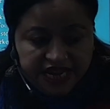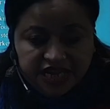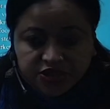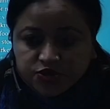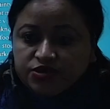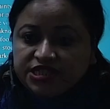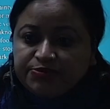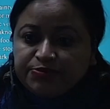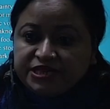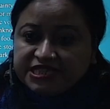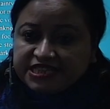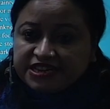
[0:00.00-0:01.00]
So the
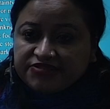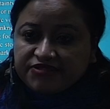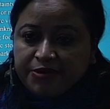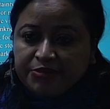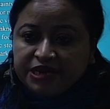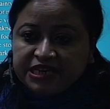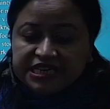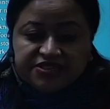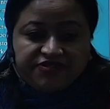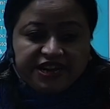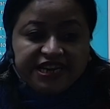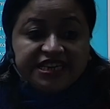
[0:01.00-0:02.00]
business environment is
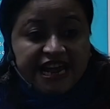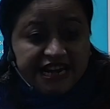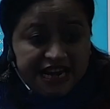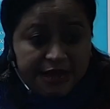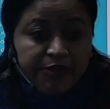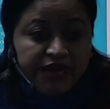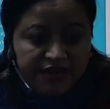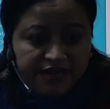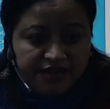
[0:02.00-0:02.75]
very dynamic.